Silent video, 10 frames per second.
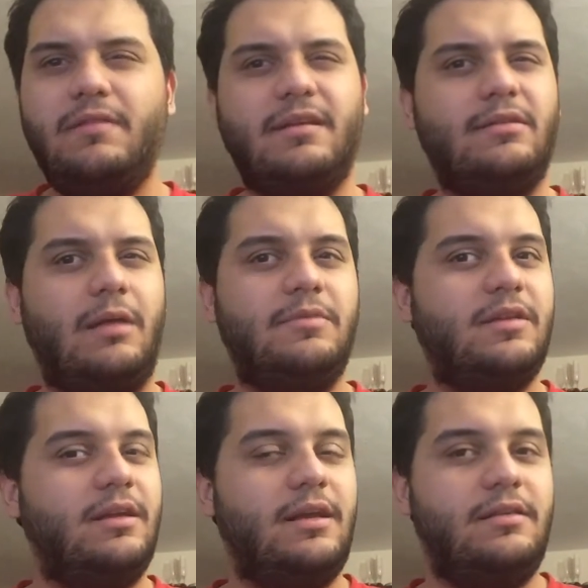Sometimes
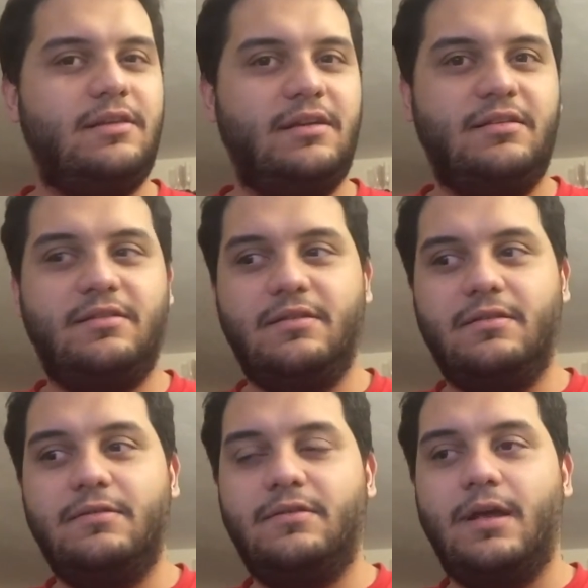it can taste
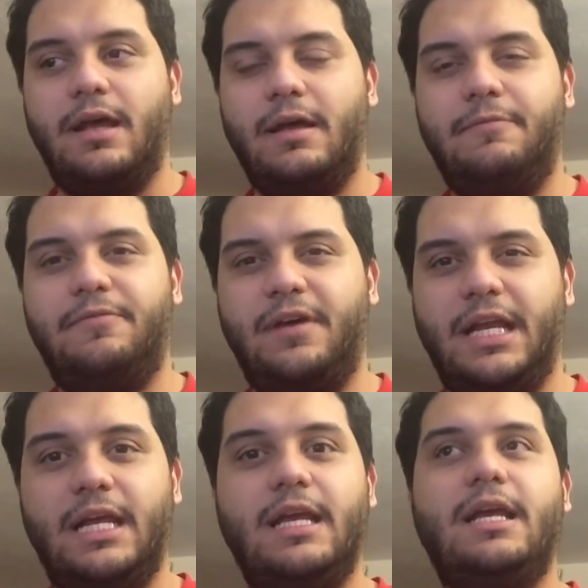
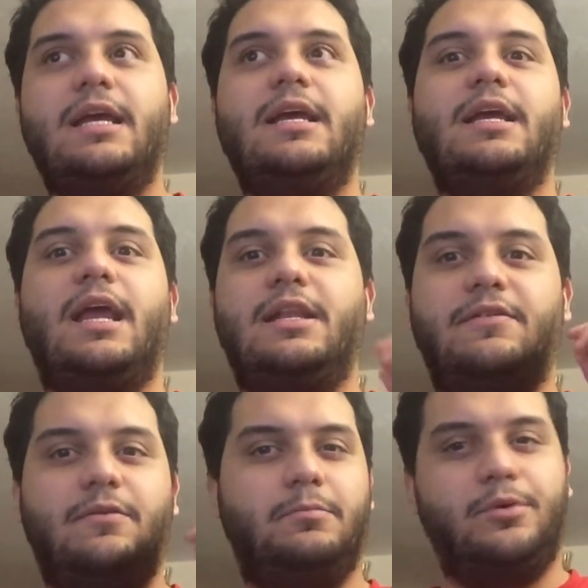funny, and
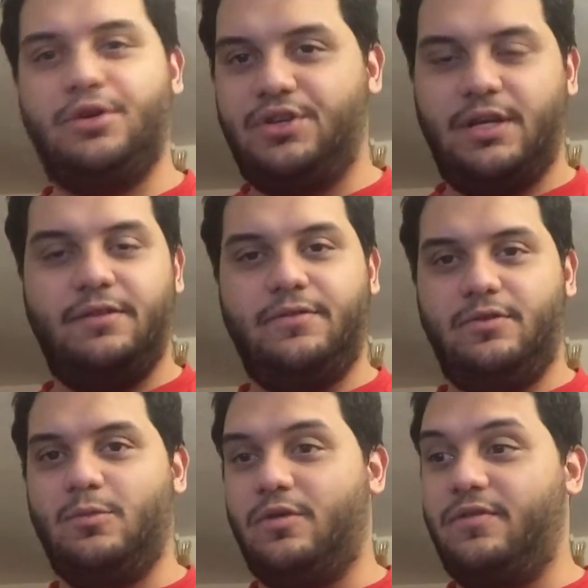if you push it, if you
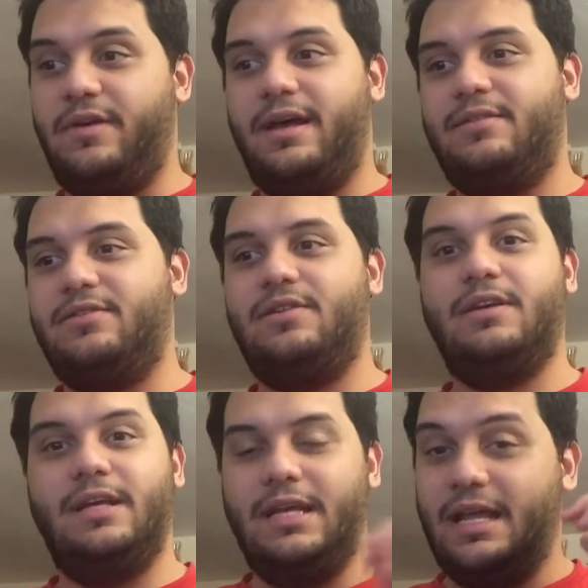smoke fast,
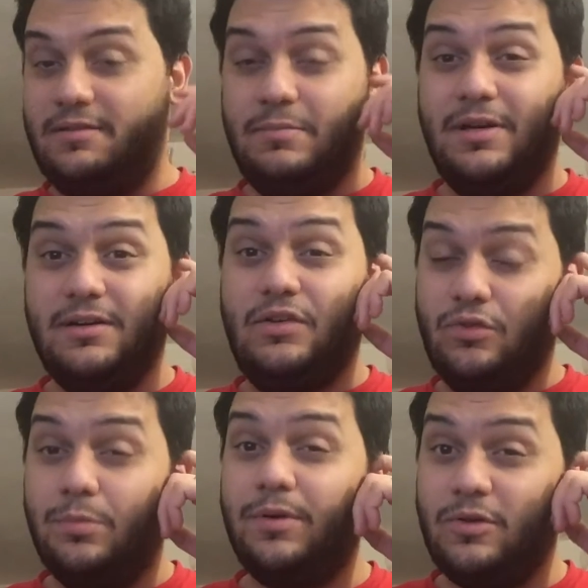it gets bitter
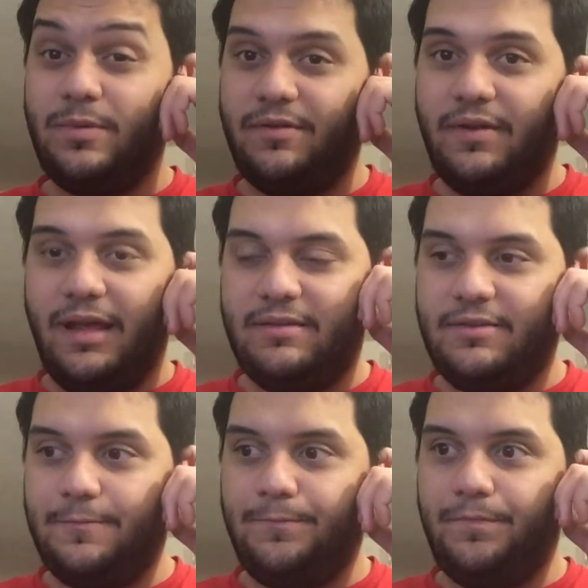super
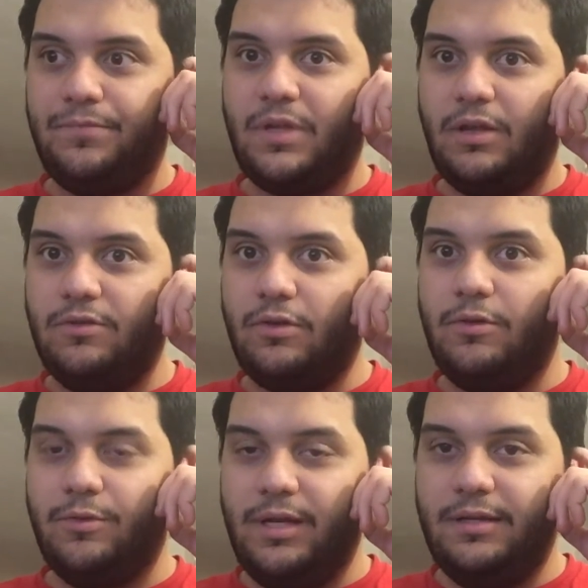fast. So you
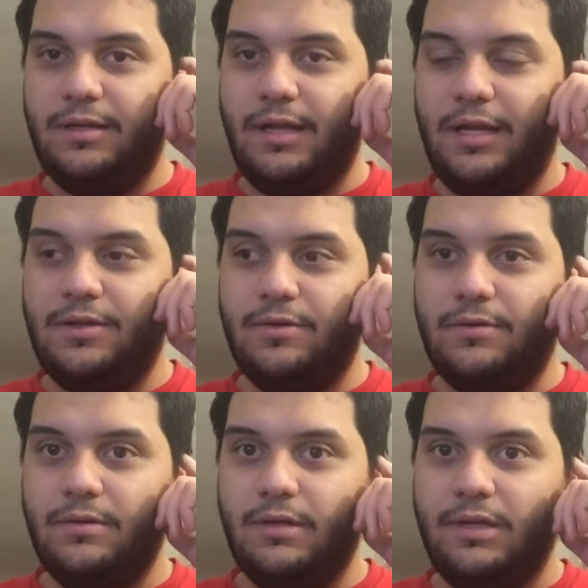really need to
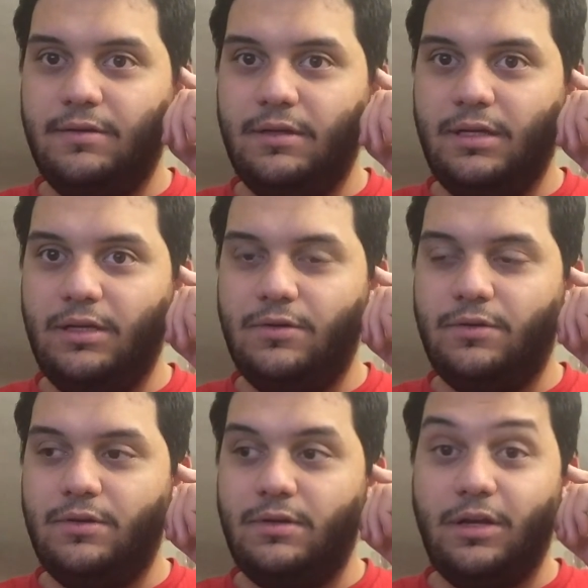
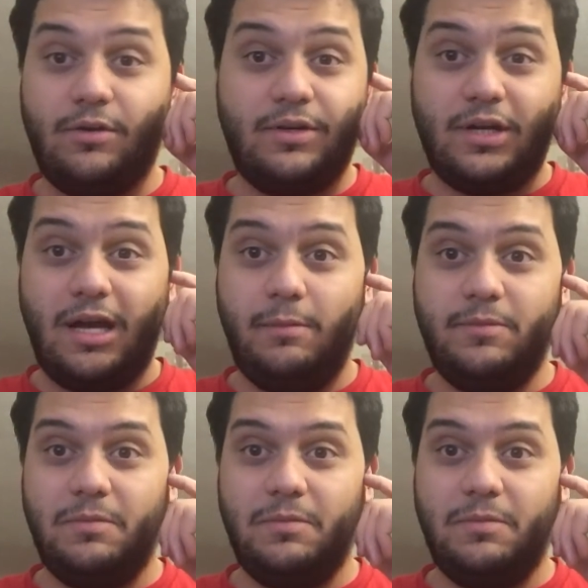take your time